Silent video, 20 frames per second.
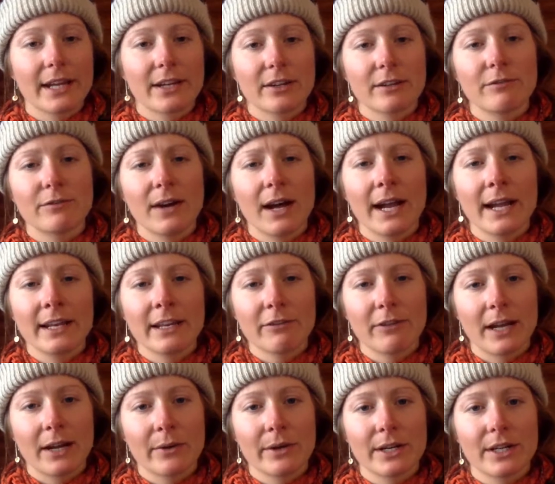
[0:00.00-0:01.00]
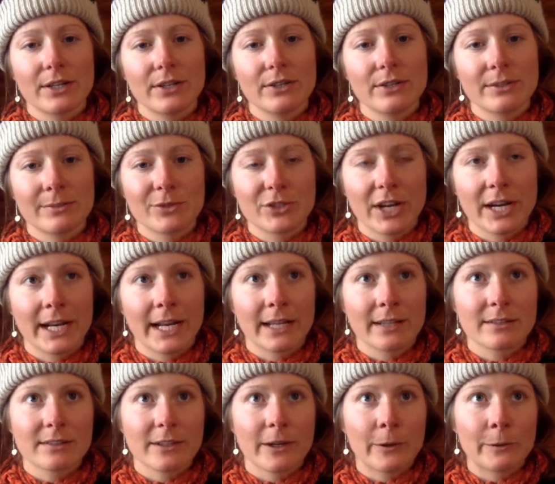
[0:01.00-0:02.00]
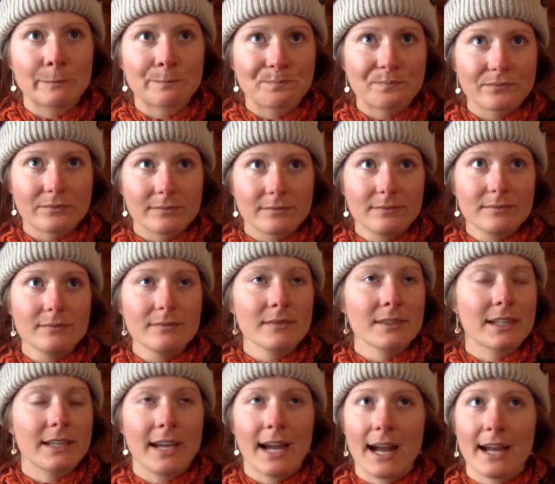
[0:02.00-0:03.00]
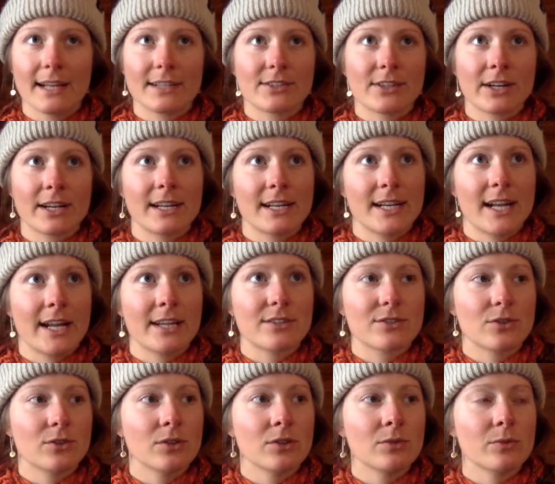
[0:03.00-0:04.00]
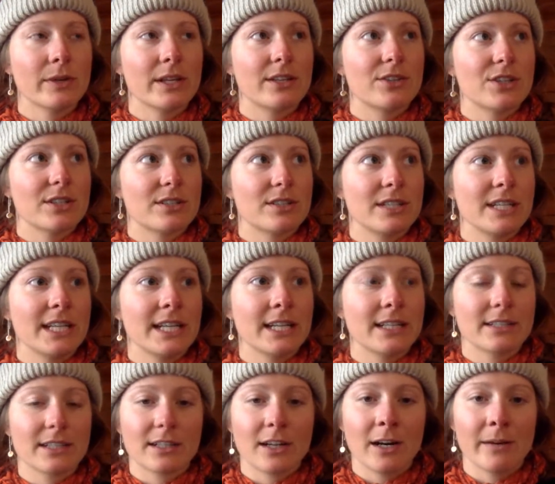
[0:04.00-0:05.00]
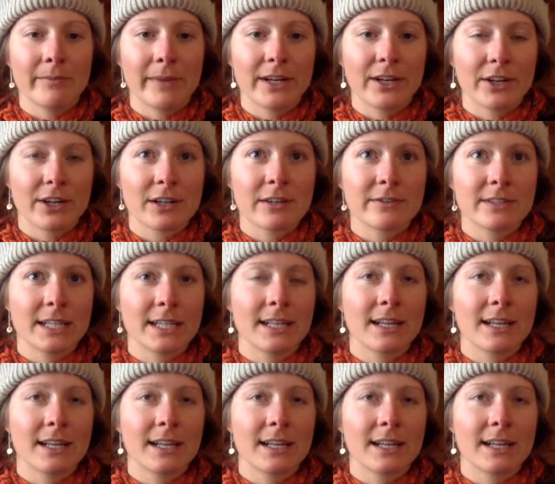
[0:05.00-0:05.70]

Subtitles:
I could find if I were to do some training. So yeah, it started in high school with just needing to calm my nerves.